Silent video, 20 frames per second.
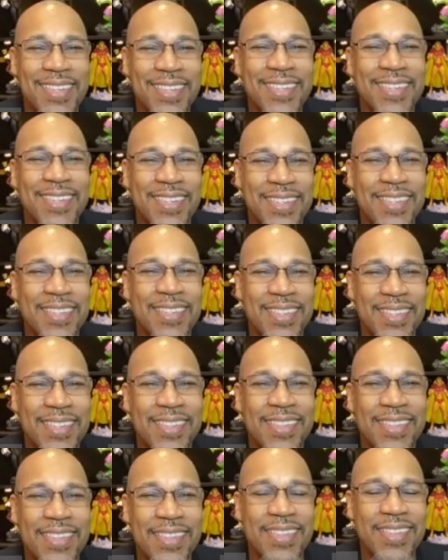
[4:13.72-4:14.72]
Ten page
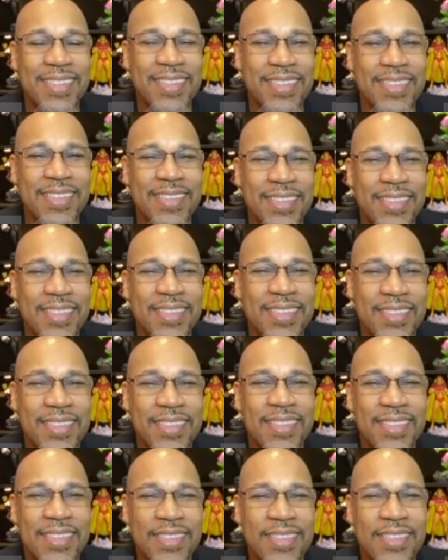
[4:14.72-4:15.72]
Spider Man story a
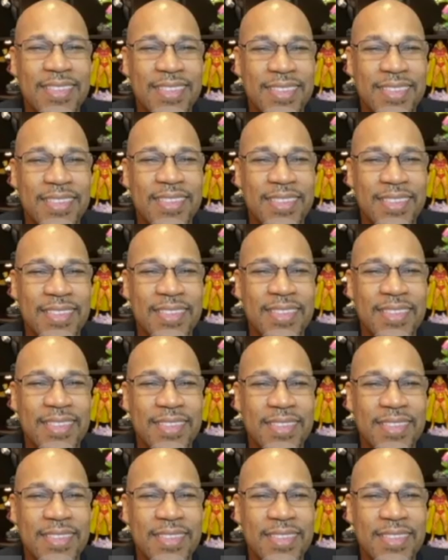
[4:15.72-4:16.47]
while back for a